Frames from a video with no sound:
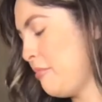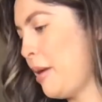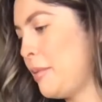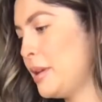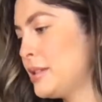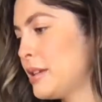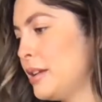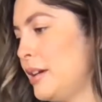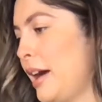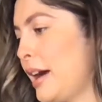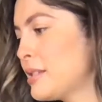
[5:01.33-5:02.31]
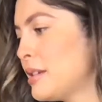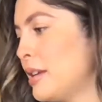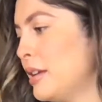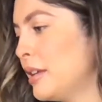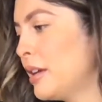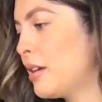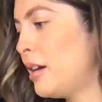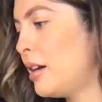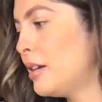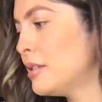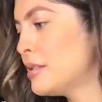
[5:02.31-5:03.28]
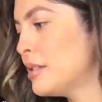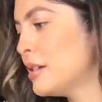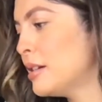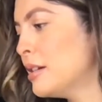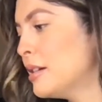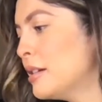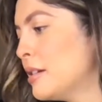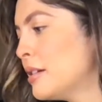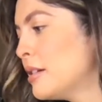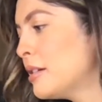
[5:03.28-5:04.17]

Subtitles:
Maybe it's going to accidentally cause the...